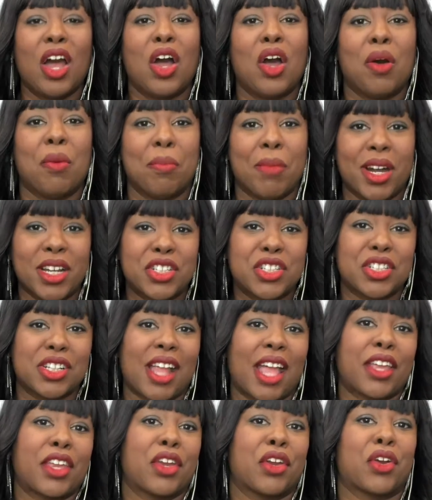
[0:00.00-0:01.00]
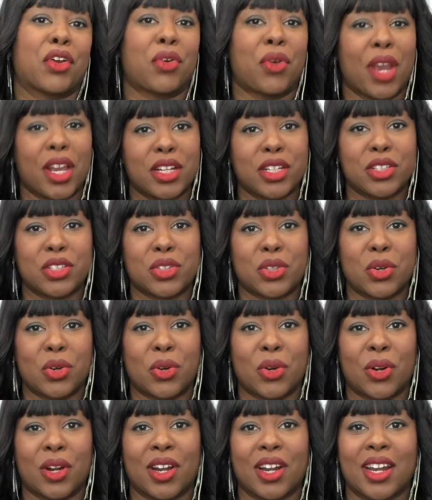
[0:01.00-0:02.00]
Much like your credit
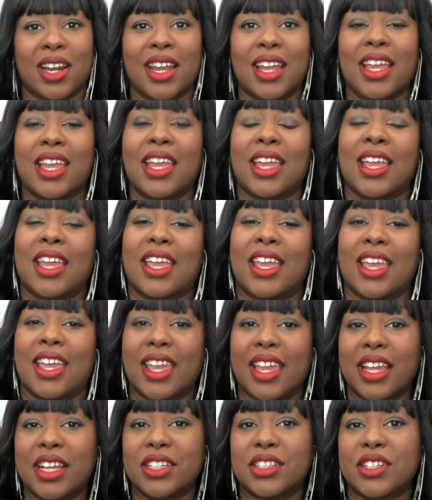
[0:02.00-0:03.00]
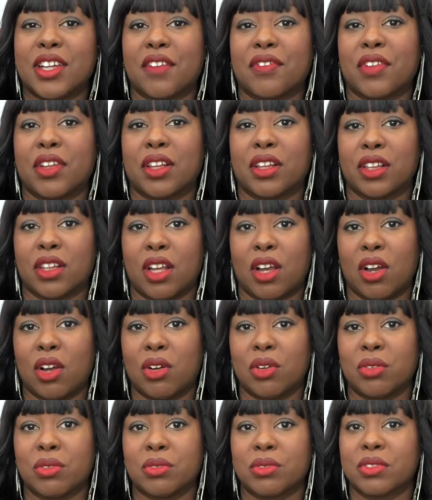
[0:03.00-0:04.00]
score, each of the
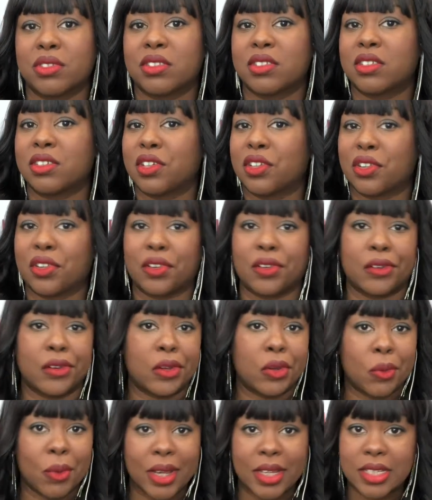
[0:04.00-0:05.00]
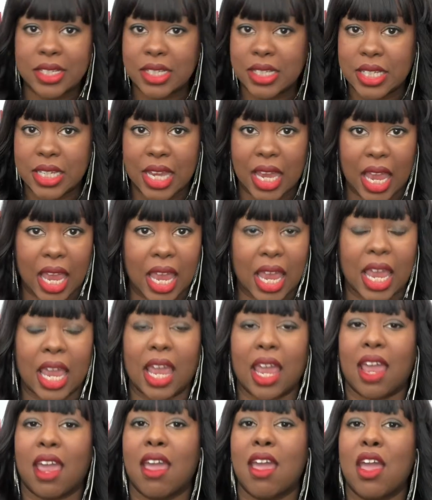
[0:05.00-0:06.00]
loans, your
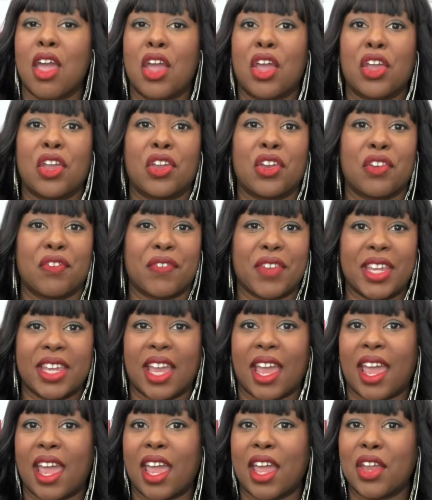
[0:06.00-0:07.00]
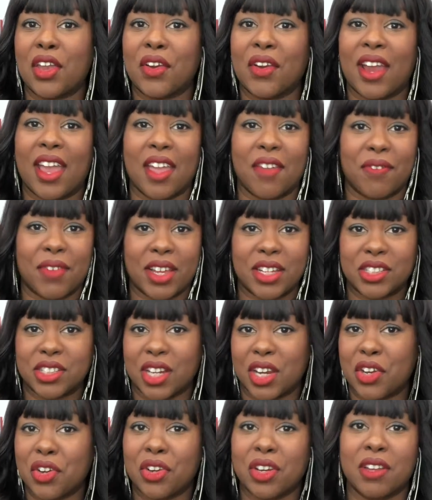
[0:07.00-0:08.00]
USDA, your VA, your
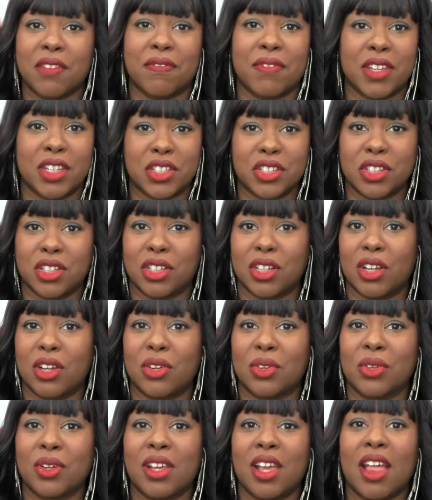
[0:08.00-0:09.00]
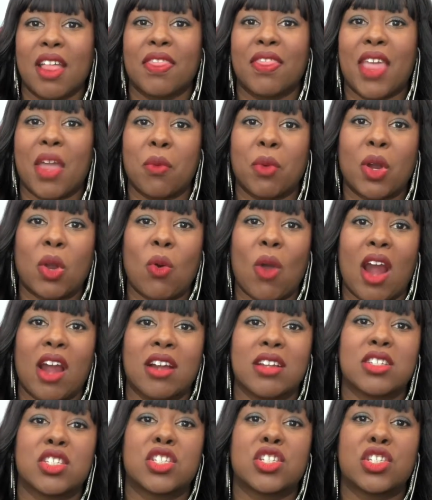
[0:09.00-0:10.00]
FHA, your conventional loan, they
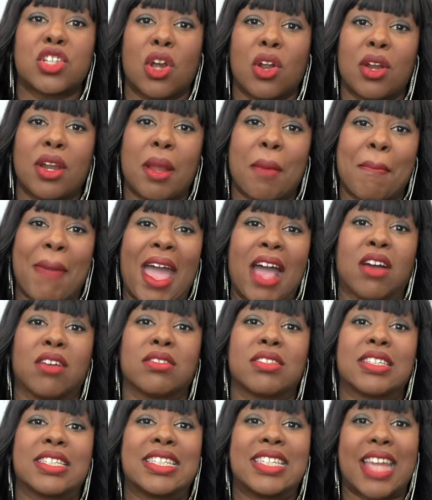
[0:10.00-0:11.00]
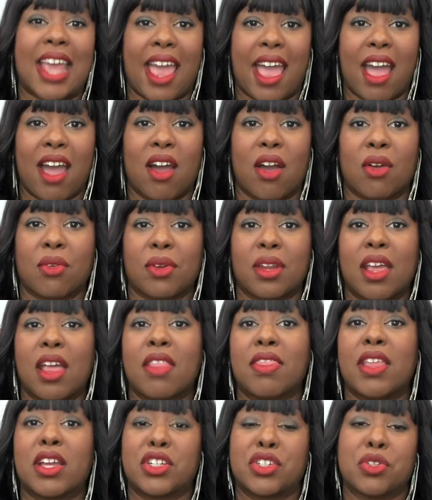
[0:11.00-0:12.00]
require a certain amount down
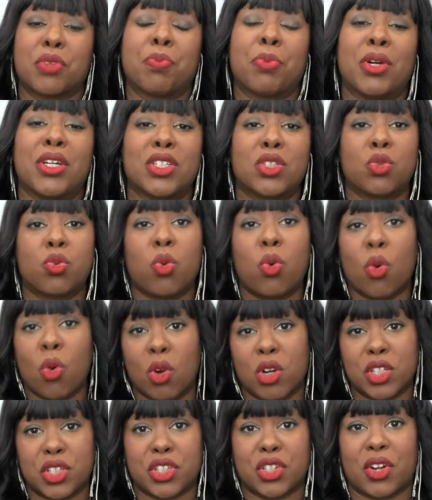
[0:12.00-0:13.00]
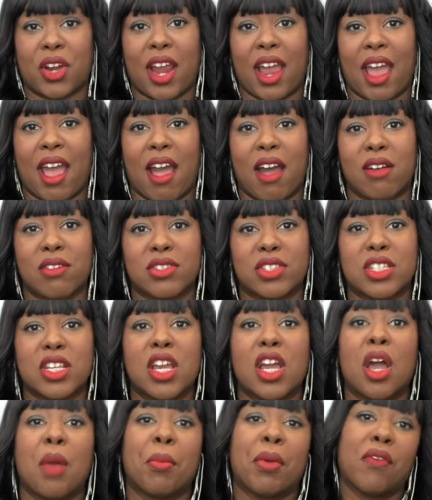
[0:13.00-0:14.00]
that you put towards your house
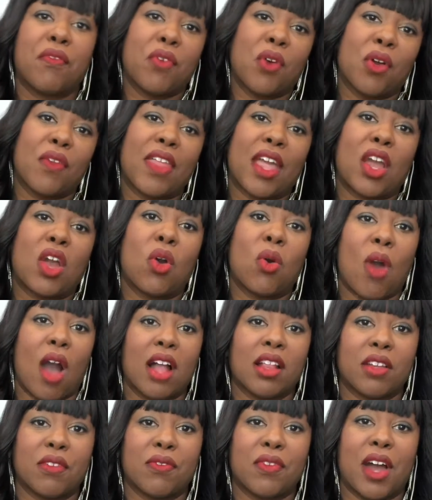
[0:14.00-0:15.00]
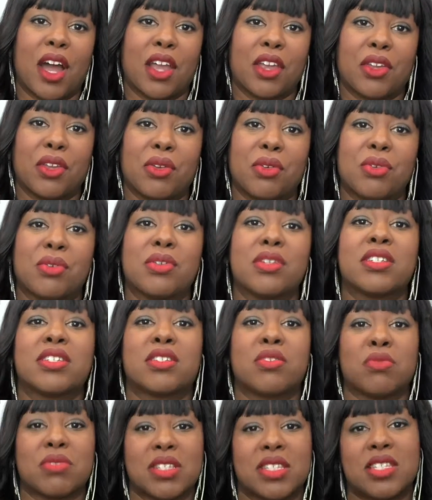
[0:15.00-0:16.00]
before they qualify you
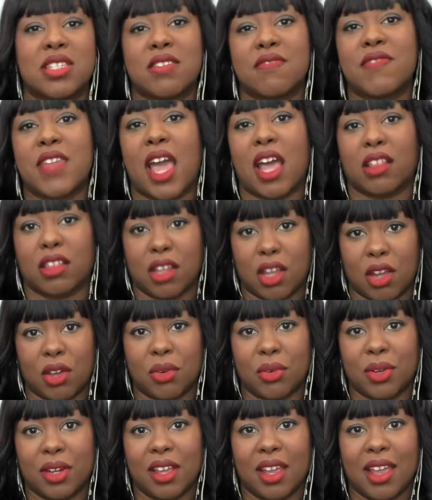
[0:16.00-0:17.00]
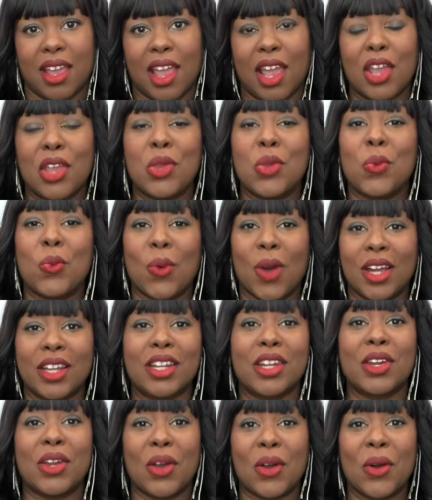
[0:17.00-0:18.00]
to receive that loan. You
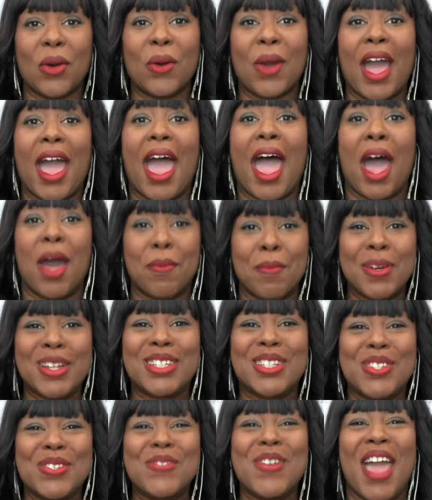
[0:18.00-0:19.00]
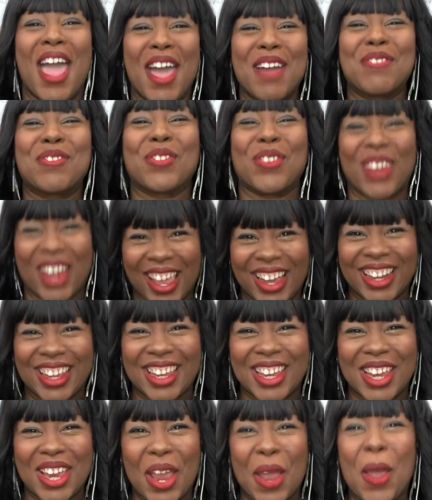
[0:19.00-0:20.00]
want to know how much you have
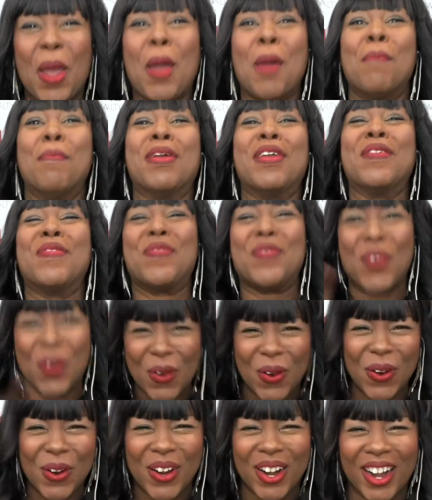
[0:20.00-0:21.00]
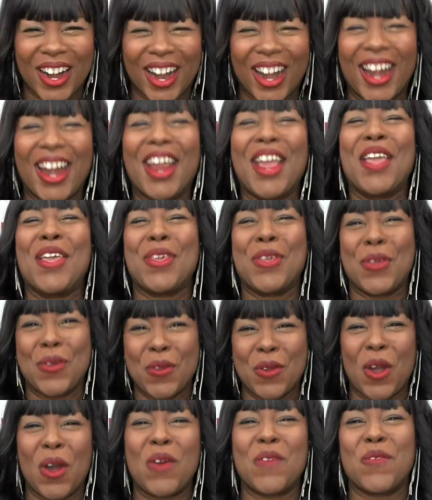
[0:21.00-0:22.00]
ready before
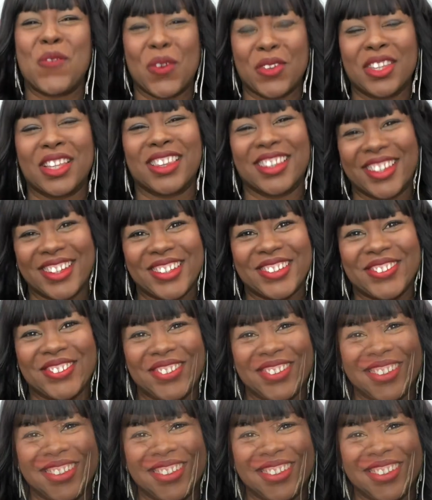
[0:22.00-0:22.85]
you go for the loan.